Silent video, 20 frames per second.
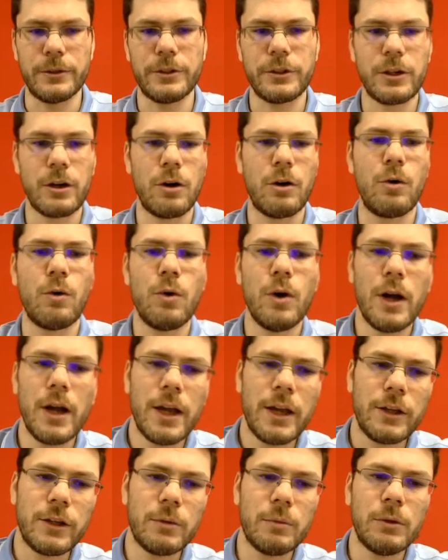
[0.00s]
So
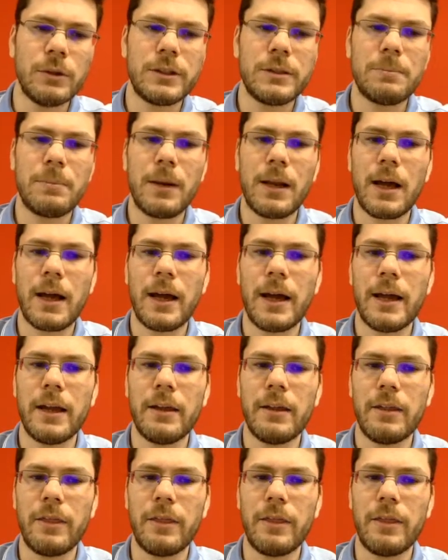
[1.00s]
you multiply